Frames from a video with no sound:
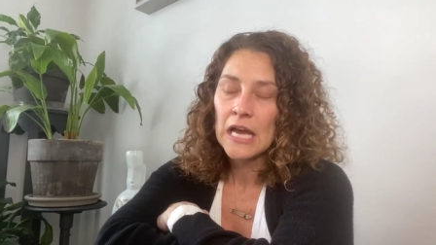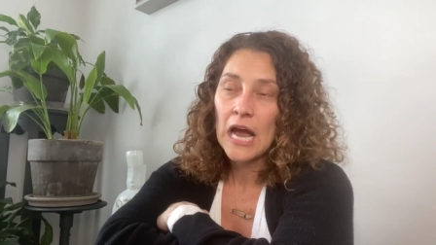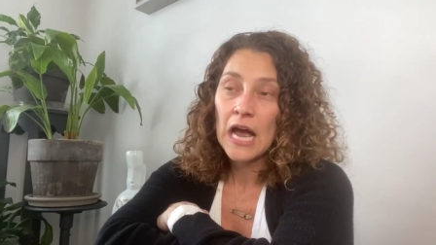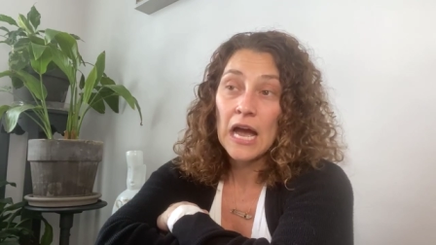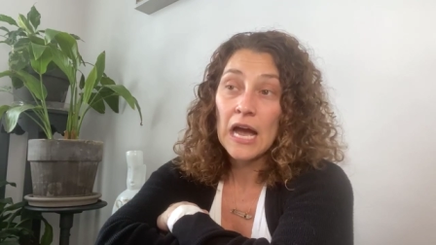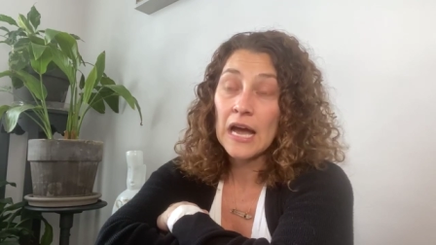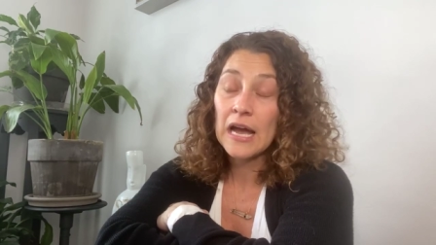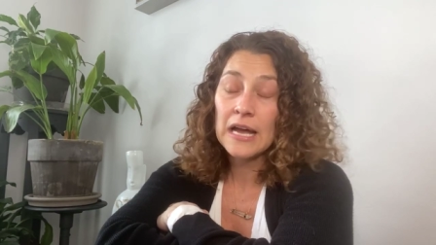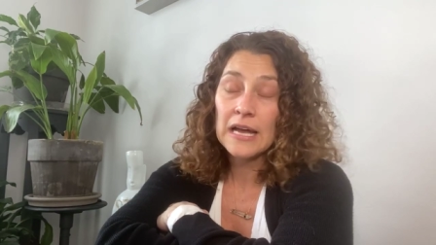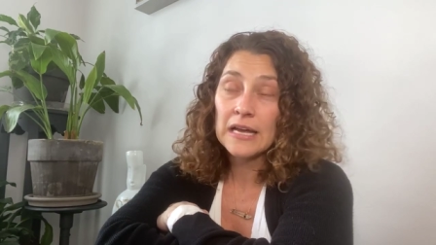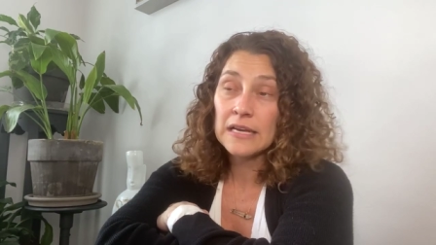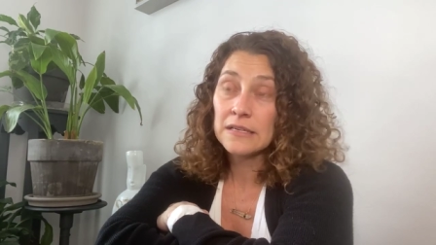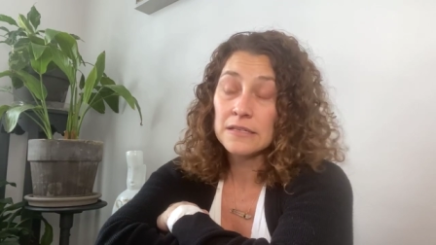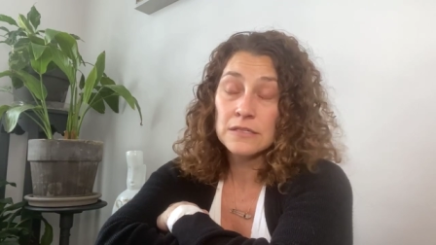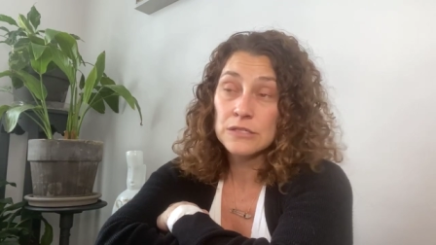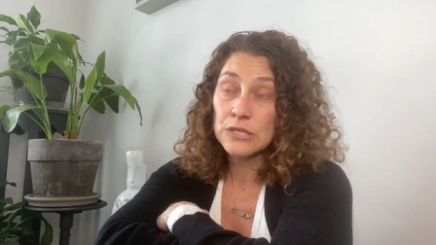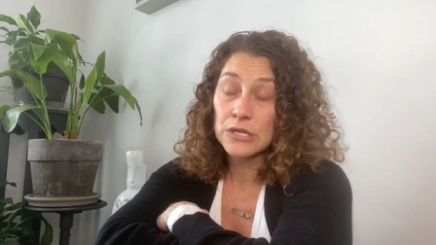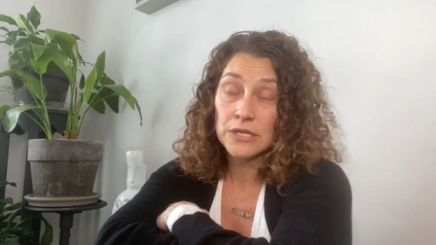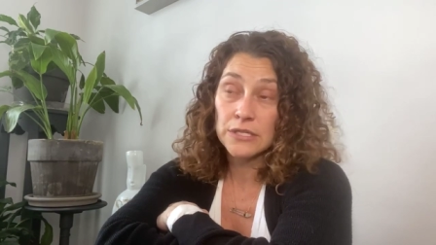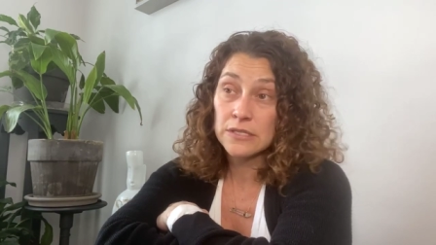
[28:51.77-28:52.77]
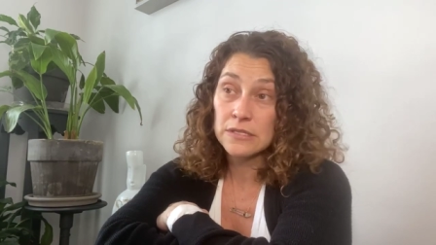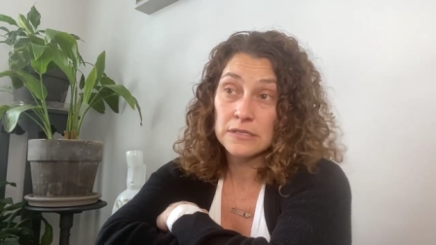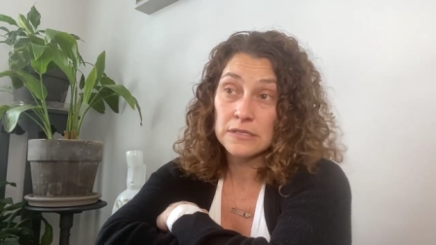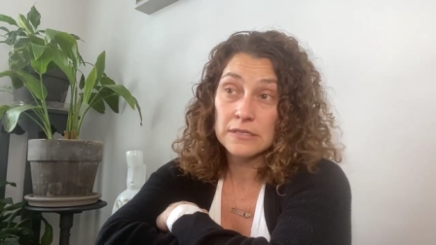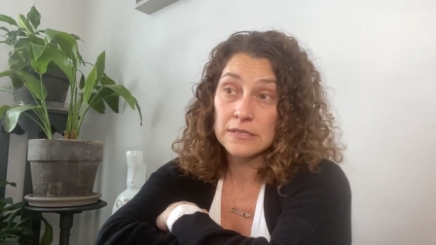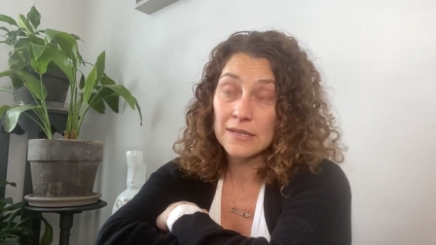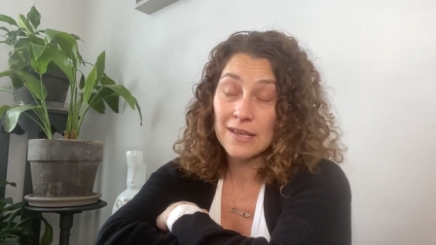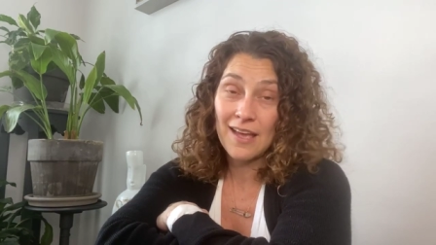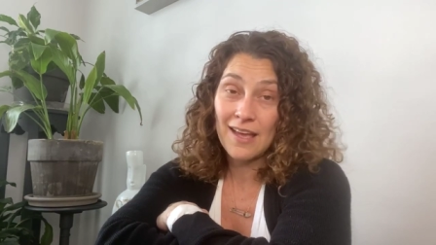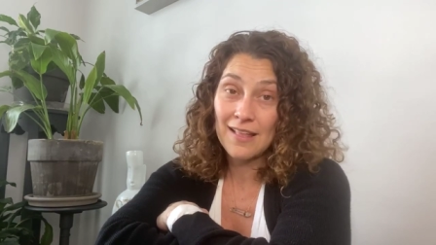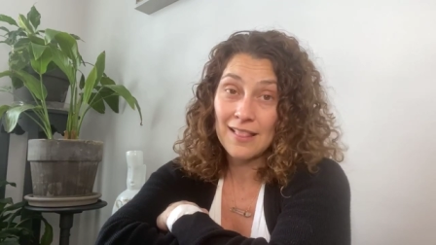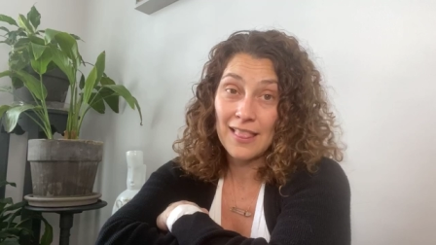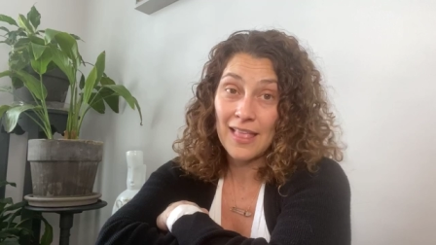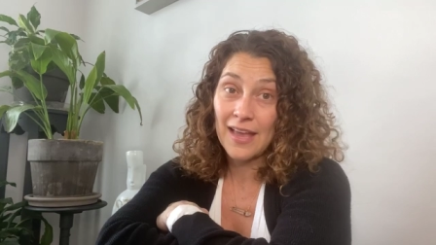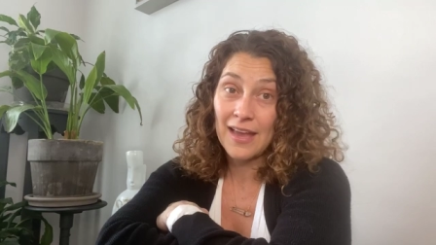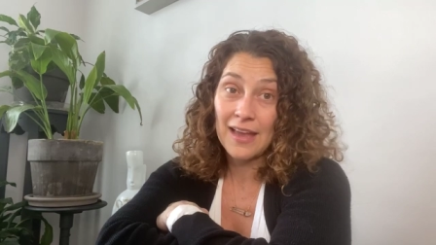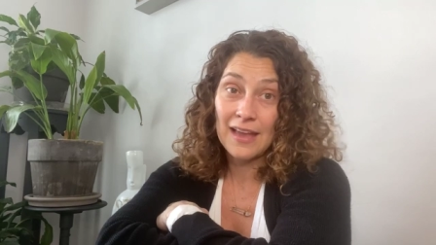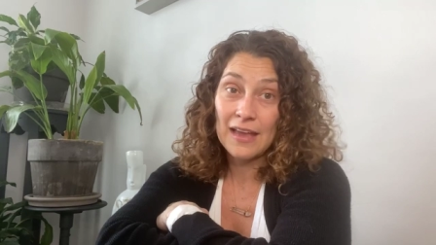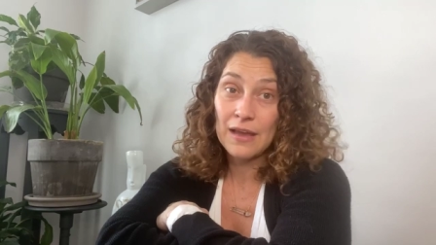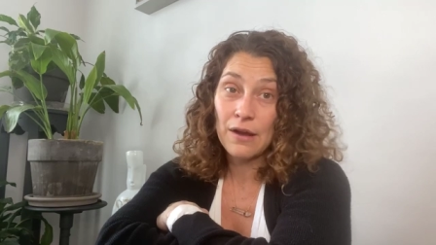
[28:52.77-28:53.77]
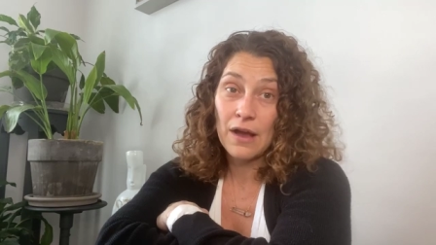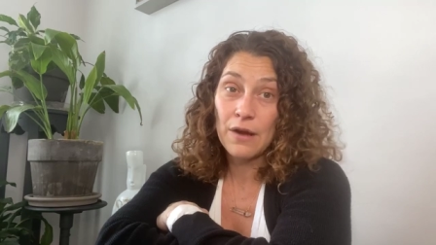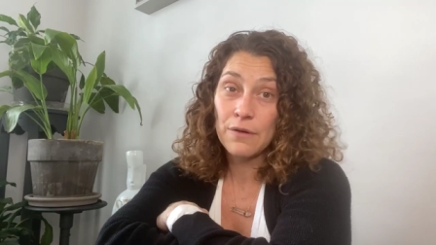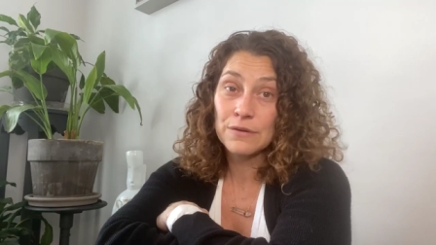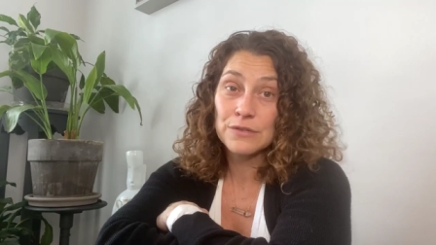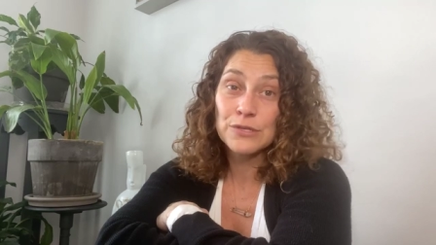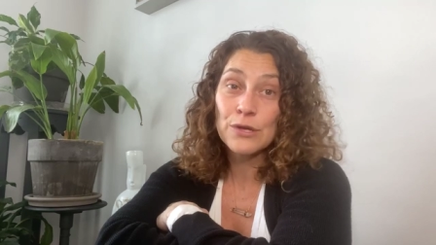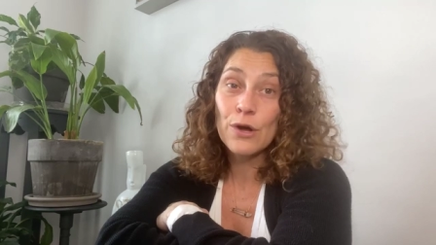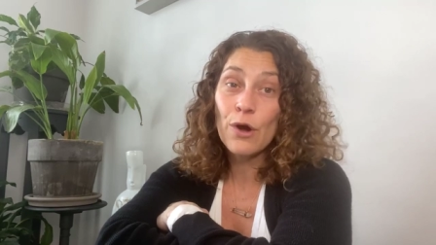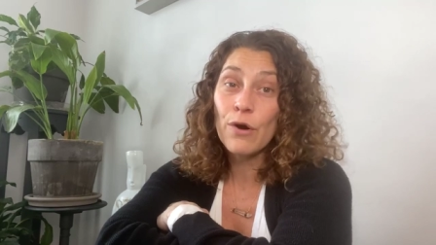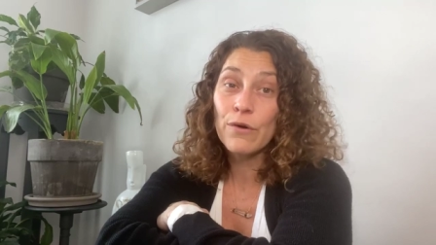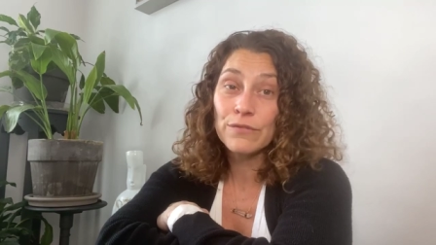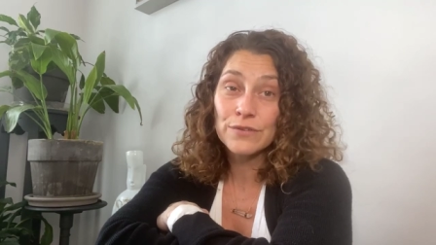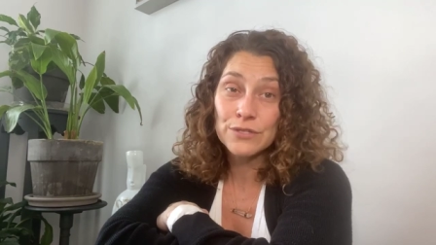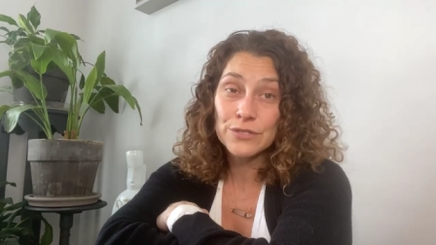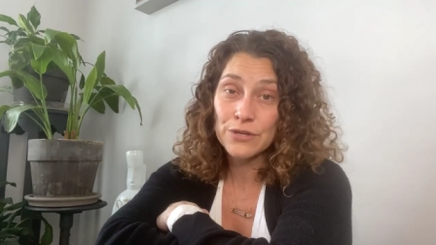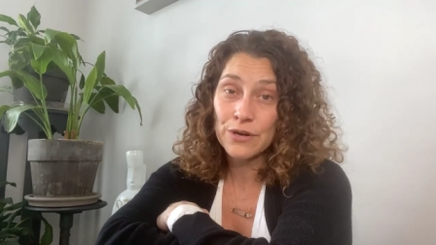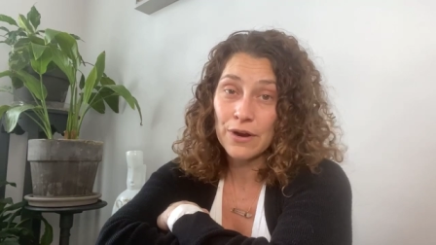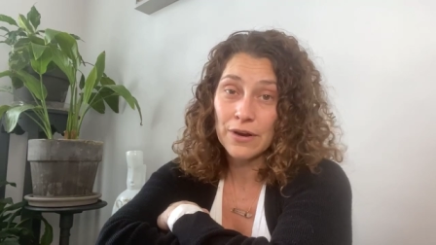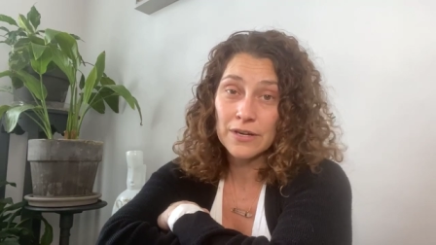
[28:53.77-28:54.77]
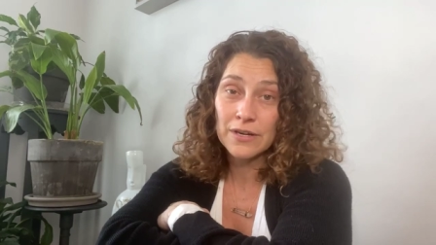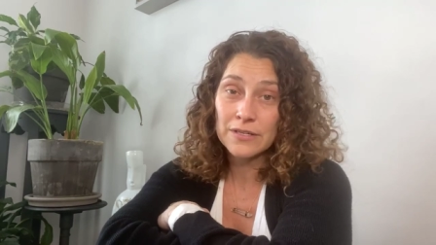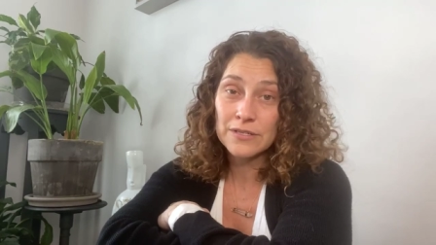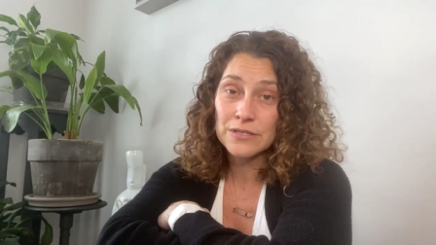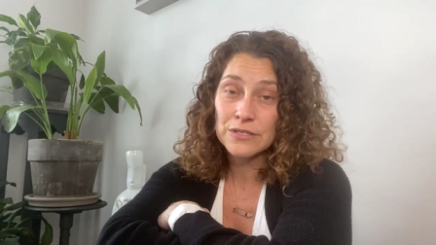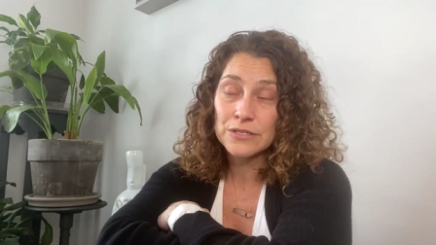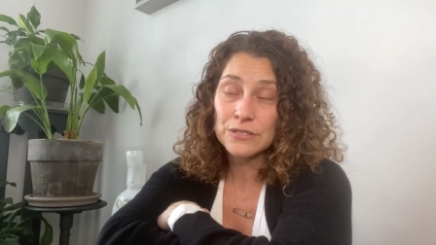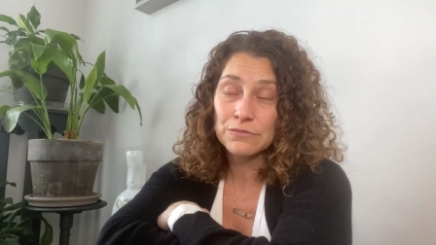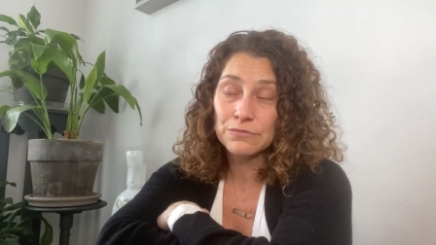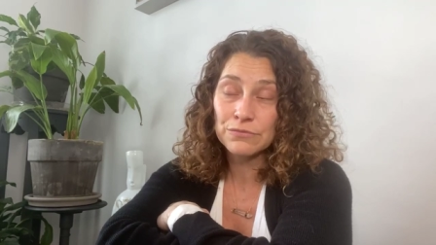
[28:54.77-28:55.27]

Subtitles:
I just I was overcharged,